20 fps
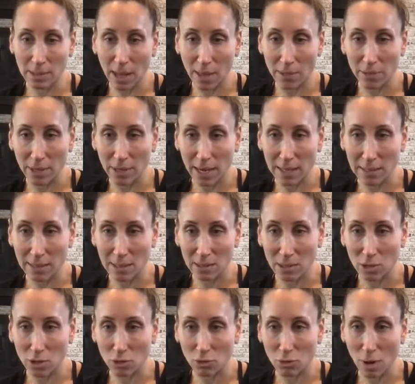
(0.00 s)
Other days it's
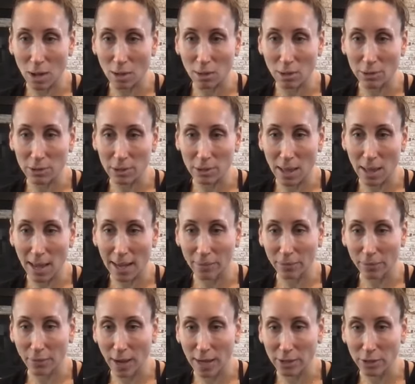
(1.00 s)
a struggle to like
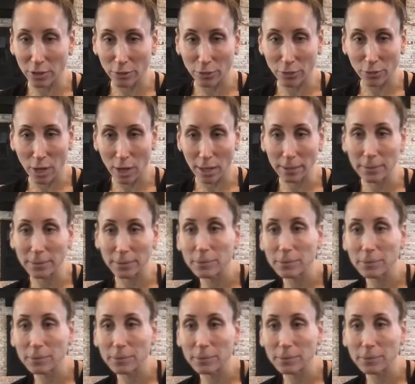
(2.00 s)
find your foot,